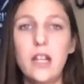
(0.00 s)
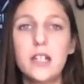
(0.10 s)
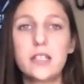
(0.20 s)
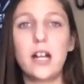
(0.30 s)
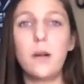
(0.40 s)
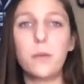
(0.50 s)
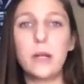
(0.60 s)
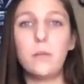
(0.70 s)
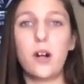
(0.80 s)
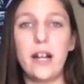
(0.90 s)
To help
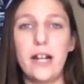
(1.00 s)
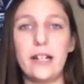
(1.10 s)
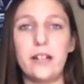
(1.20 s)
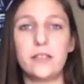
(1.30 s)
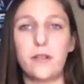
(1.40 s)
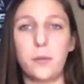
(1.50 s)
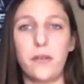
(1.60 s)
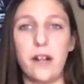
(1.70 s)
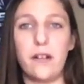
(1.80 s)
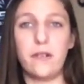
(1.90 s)
bring more handouts for
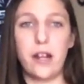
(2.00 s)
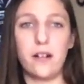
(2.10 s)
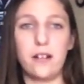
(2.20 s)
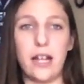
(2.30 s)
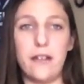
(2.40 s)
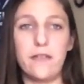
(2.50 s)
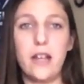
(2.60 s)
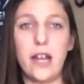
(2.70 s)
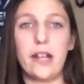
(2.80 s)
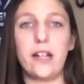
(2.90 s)
preventative care to life,
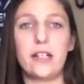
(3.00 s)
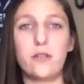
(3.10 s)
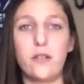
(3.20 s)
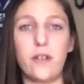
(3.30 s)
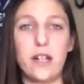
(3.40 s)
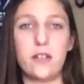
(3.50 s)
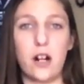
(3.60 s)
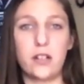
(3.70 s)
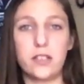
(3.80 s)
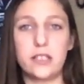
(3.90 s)
I'd like to invite
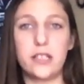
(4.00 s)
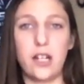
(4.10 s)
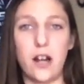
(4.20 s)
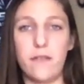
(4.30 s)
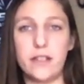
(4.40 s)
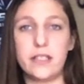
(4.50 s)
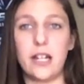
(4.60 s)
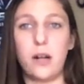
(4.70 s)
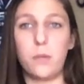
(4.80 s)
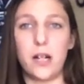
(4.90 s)
doctors in the office to
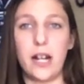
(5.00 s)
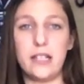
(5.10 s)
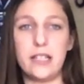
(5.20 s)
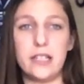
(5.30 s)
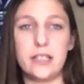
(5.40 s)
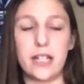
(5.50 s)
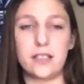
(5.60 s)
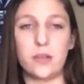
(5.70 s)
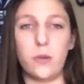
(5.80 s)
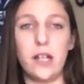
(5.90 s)
help bring ideas as
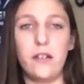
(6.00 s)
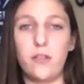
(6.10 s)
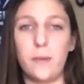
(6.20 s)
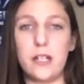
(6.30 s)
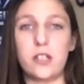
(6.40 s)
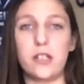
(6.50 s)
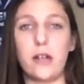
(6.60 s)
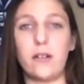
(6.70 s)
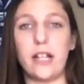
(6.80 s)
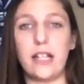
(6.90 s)
to what information
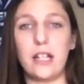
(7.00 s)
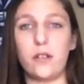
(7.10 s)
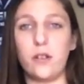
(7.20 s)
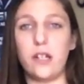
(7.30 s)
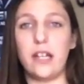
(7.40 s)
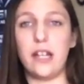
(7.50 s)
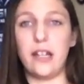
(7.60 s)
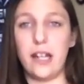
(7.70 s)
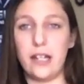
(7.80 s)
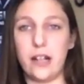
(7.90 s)
they would like included in
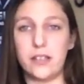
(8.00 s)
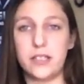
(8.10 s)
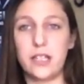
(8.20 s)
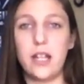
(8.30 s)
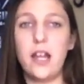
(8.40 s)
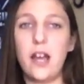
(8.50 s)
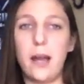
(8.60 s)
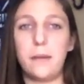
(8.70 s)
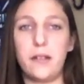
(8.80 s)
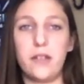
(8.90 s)
the handouts.
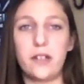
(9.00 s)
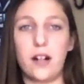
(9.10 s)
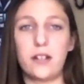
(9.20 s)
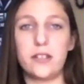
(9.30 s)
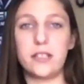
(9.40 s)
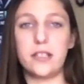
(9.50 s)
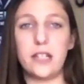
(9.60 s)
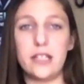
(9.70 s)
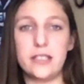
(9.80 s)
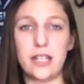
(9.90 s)
I believe that doctors'
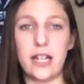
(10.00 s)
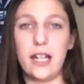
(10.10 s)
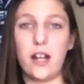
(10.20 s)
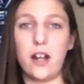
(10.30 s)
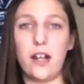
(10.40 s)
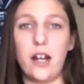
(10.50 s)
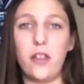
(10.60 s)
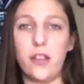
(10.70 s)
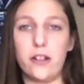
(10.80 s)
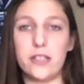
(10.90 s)
insight on
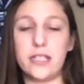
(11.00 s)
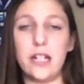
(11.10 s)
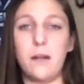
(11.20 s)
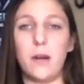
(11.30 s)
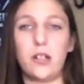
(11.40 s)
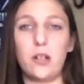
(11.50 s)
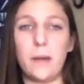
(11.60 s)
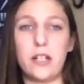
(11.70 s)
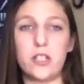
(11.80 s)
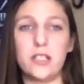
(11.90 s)
health literacy among their
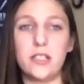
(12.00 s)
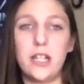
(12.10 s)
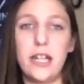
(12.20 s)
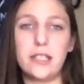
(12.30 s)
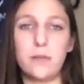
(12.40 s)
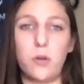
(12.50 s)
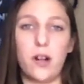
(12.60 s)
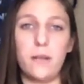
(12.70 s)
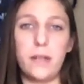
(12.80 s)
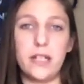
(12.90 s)
patients is
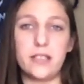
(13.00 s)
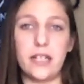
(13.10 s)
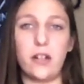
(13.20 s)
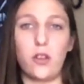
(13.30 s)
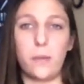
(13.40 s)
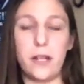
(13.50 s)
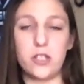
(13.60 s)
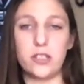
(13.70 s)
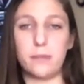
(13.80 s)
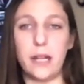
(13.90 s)
important because they know their
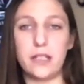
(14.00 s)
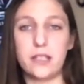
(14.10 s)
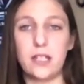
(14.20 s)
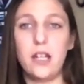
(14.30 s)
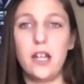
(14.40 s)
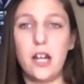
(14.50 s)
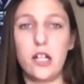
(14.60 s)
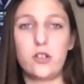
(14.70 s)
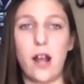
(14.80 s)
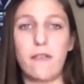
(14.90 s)
patients best.
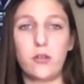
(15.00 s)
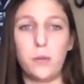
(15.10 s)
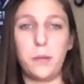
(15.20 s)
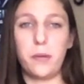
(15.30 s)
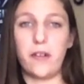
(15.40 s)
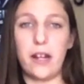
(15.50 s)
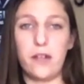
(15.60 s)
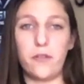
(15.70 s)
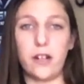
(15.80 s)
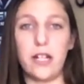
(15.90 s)
A draft will be
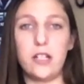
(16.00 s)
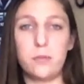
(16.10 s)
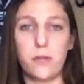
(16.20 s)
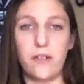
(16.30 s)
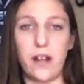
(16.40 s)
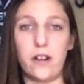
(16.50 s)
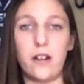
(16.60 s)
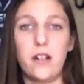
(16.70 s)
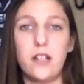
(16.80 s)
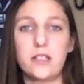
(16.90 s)
provided for each
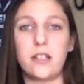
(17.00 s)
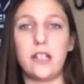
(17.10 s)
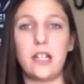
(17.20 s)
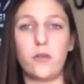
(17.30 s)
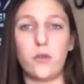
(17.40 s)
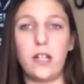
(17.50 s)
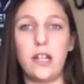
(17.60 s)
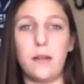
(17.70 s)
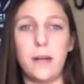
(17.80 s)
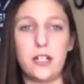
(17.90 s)
provider so they can read
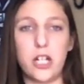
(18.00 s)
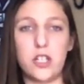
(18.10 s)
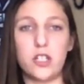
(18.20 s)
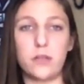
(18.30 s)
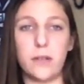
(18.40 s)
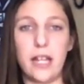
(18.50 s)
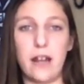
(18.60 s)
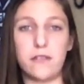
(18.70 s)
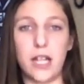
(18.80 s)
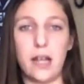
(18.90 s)
and make changes when they
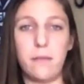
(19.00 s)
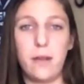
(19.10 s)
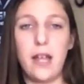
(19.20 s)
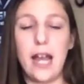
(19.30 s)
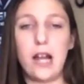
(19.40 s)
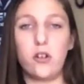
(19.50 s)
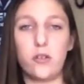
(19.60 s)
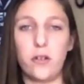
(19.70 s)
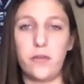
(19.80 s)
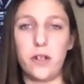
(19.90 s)
have time. I
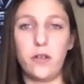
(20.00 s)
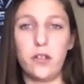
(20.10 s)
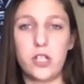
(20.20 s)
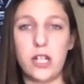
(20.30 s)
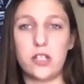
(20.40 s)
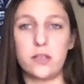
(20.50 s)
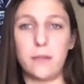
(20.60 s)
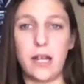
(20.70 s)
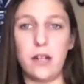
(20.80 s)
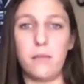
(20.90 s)
will review the changes
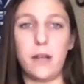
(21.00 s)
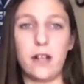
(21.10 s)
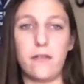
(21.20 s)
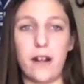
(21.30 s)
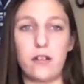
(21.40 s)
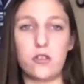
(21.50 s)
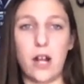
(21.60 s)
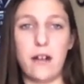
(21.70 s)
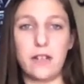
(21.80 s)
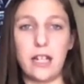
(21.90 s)
made, make a final
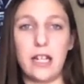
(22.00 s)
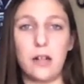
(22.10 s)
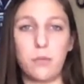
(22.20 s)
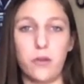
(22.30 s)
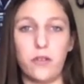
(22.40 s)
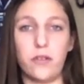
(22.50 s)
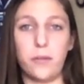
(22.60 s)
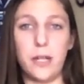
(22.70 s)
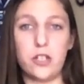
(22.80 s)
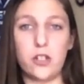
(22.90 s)
draft, and get approval
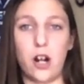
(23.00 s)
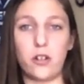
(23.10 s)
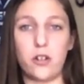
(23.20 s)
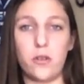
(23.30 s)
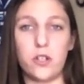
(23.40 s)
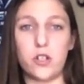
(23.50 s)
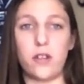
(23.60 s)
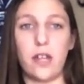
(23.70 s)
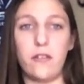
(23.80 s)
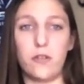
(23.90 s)
from each doctor to ensure
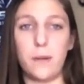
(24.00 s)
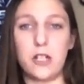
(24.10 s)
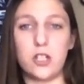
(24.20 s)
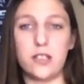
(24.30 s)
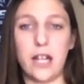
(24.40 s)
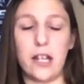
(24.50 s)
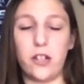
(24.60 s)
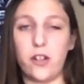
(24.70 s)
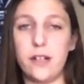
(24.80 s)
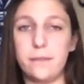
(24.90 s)
that information is
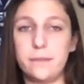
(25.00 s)
accurate.